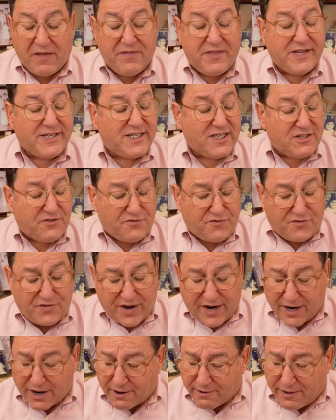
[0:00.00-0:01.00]
this is
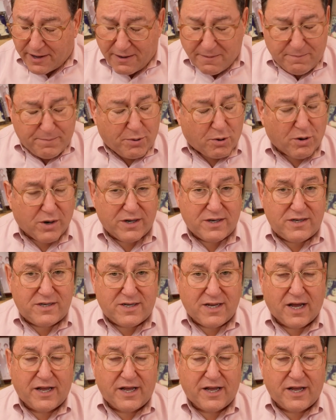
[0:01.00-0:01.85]
very important to